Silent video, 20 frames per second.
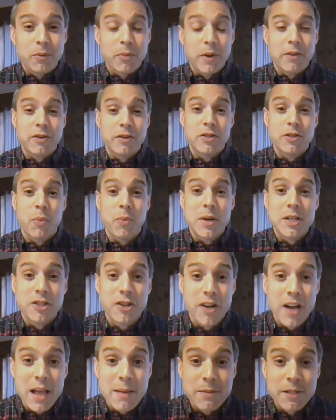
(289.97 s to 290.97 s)
whether it's a
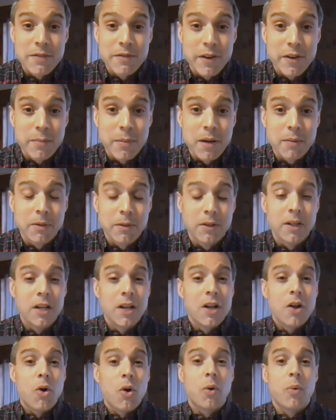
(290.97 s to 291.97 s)
Western Hemisphere bubble,
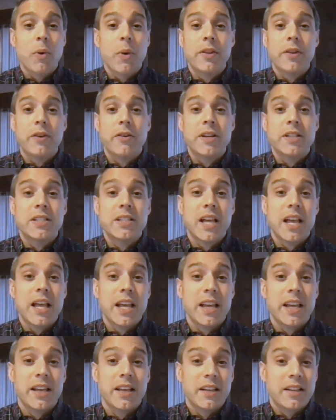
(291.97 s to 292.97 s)
or whether it's
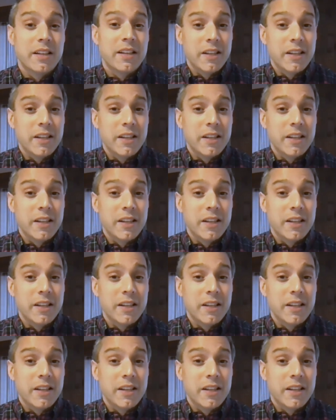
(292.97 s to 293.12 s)
a,